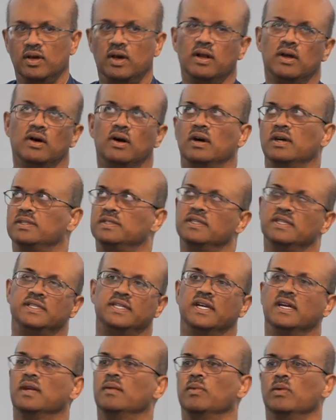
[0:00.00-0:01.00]
not, oh, isn't
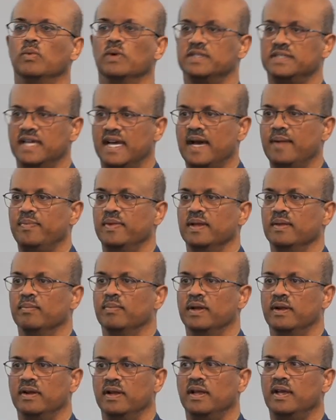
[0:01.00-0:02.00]
it terrible what's
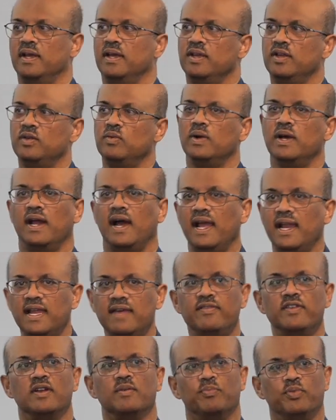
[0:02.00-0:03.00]
happening? But you know what? I
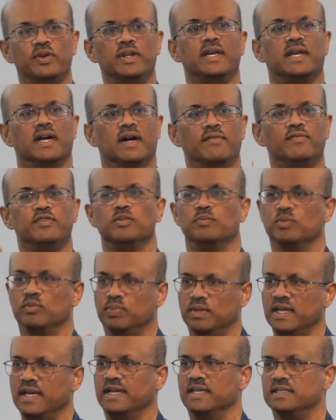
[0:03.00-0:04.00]
live in a pretty
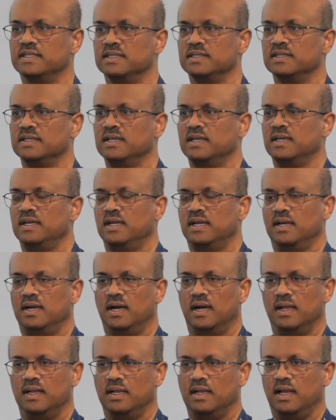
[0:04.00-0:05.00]
comfortable place,
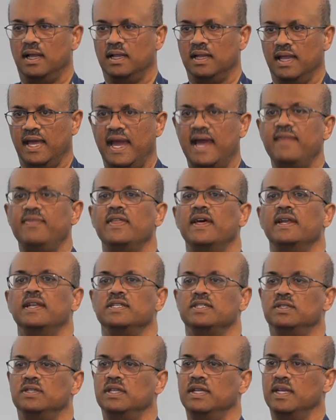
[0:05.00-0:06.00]
a, a land
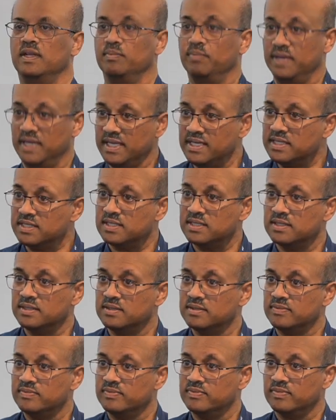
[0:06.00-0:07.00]
that is in peace
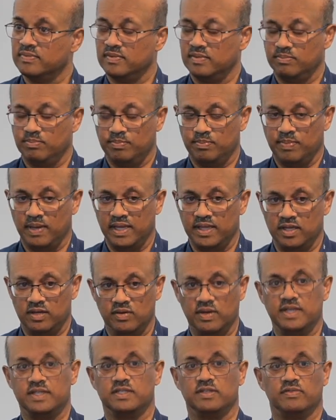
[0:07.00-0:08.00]
by
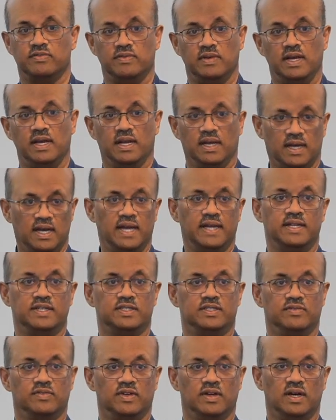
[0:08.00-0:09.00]
the grace of, and
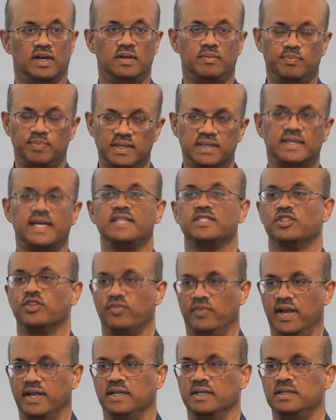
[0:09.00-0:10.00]
kindness of God, but
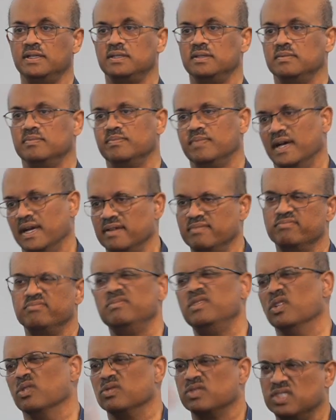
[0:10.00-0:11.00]
that's threatened by,
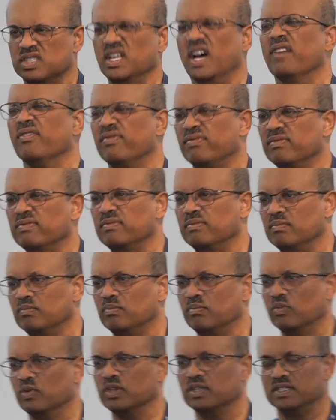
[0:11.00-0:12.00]
you know, stuff,
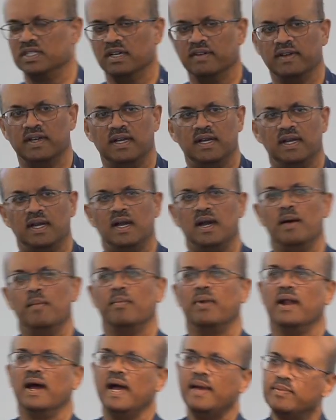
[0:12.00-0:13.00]
more stuff.
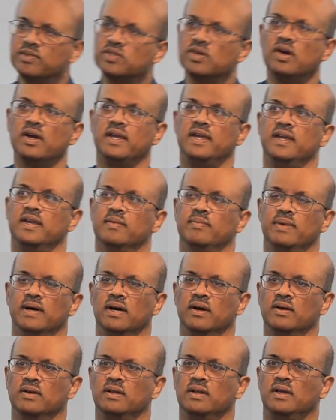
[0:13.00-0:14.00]
But I'm talking
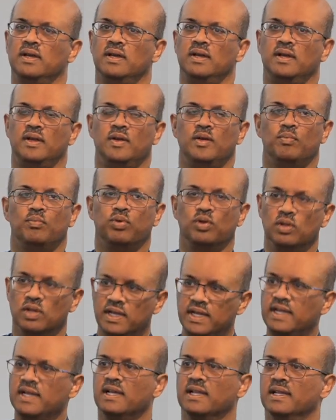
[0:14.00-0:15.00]
about
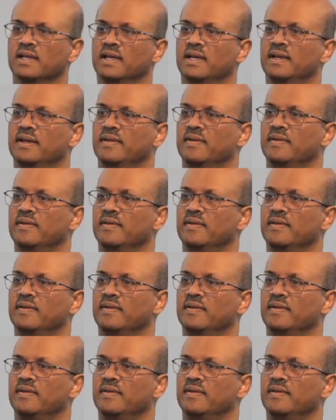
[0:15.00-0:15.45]
politically.